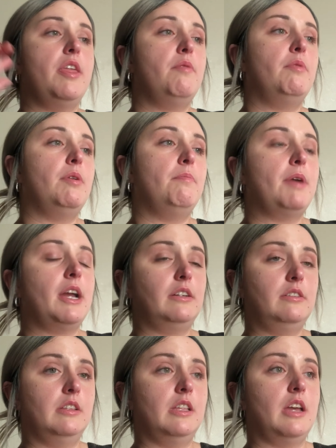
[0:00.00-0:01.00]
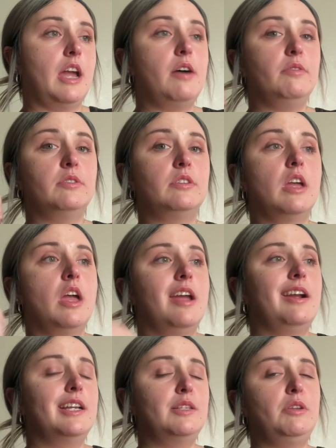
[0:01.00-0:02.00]
They went back to the house
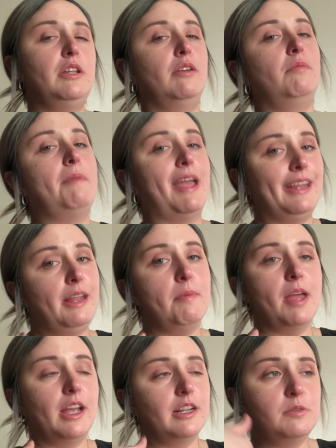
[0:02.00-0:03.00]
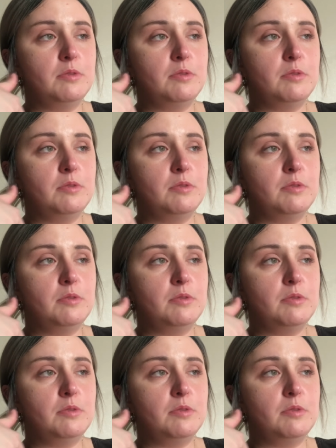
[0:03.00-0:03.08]
because you know Maggie Mags.